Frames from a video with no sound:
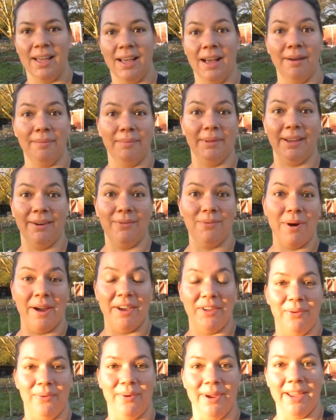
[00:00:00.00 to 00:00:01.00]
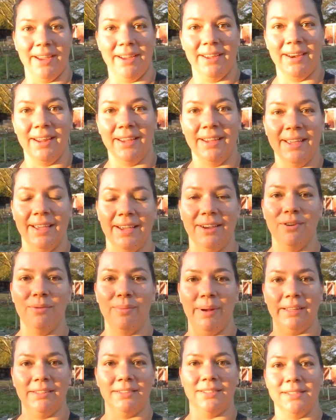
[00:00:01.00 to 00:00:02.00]
I'm like wide awake and I can't go
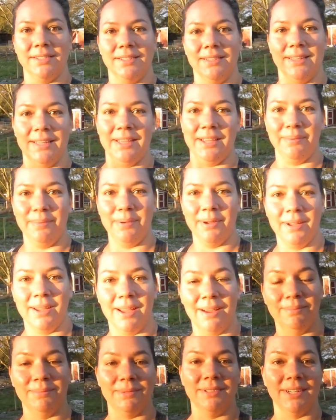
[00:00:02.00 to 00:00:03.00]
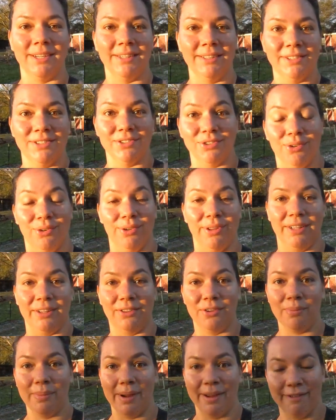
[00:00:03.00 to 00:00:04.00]
back to sleep. I'm done scrolling
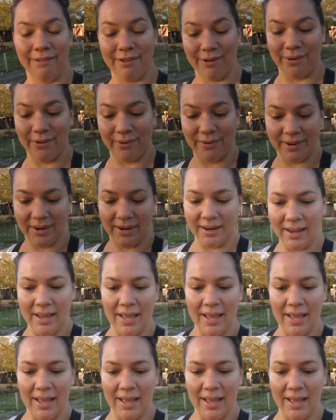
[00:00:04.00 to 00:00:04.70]
through my phone.